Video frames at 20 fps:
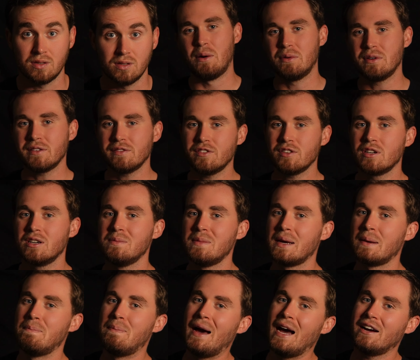I wonder if they're gonna
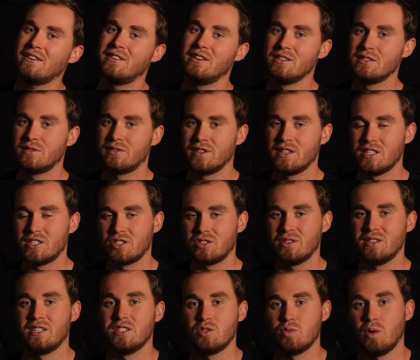make backgrounds for this
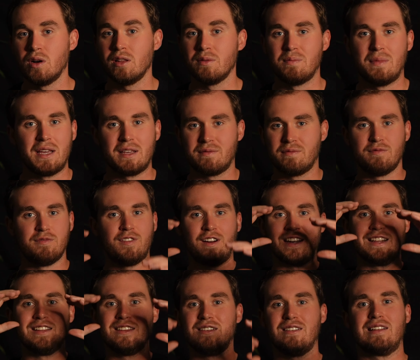screen as well, make
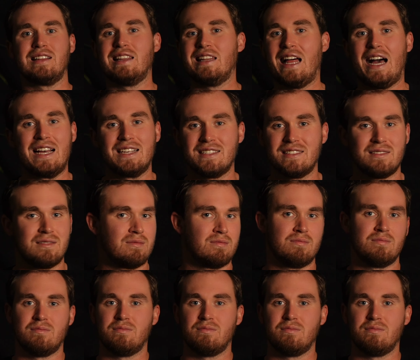funny little glass